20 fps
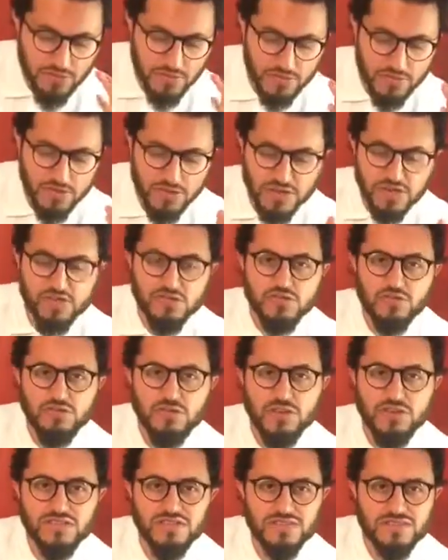
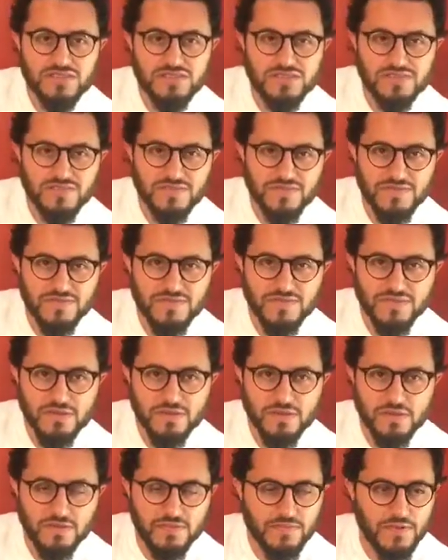constructions
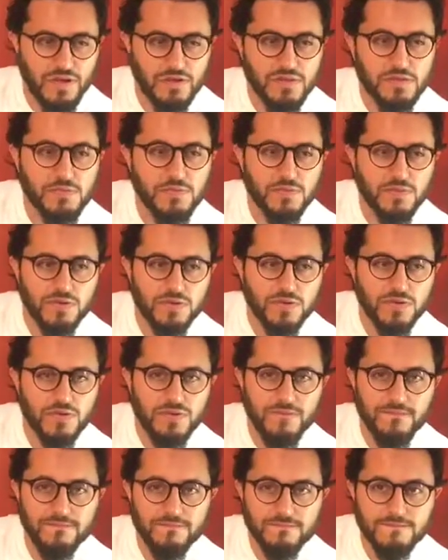that are very important,
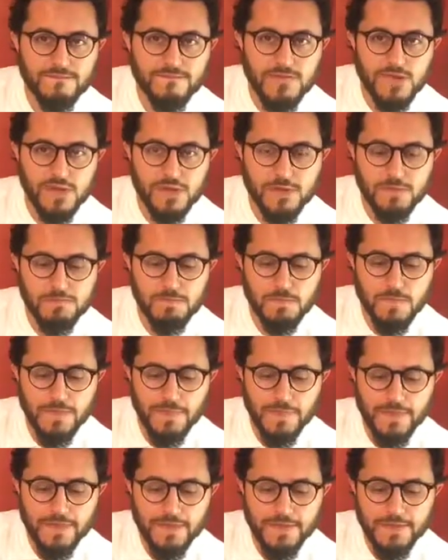okay,
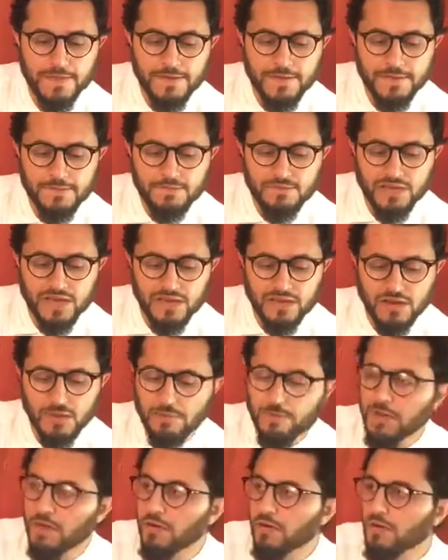that
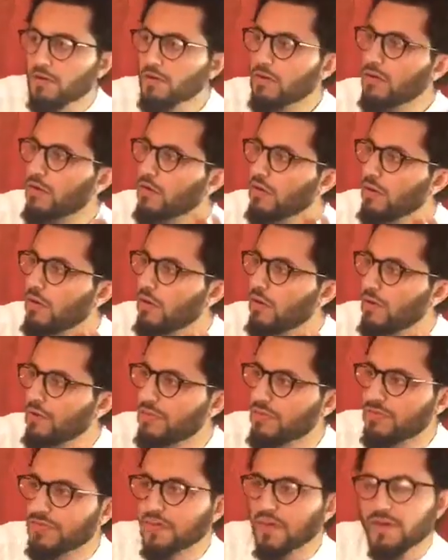appear all
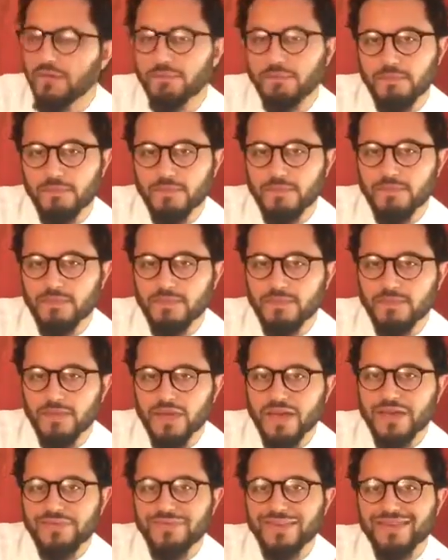the time
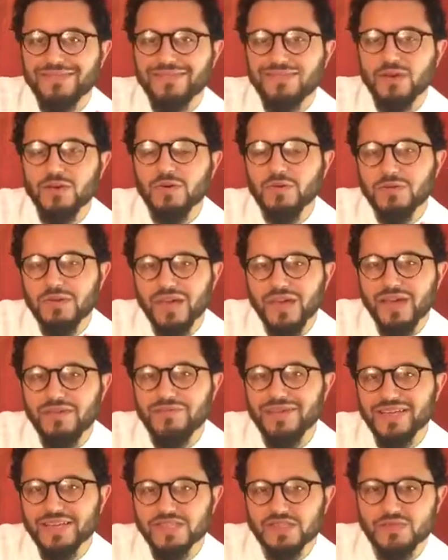and they don't have
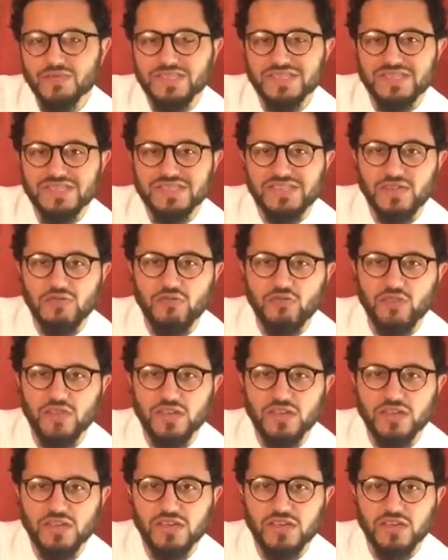a
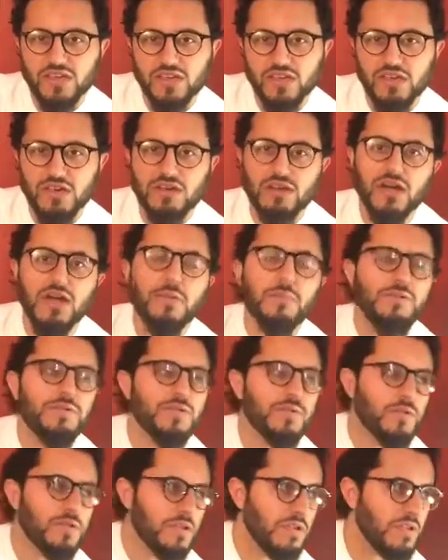specific i'rab
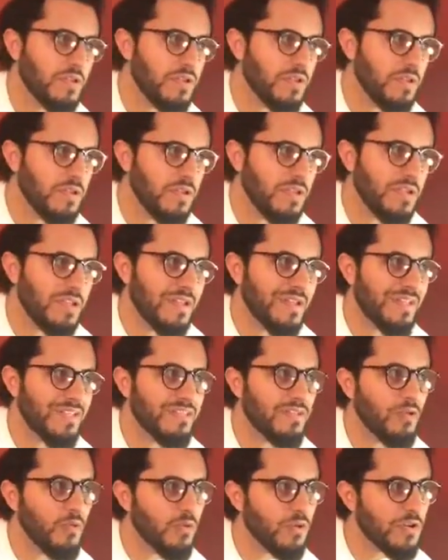to it.
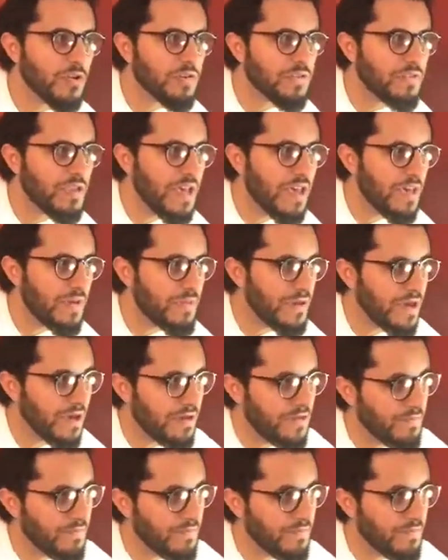The word tabi'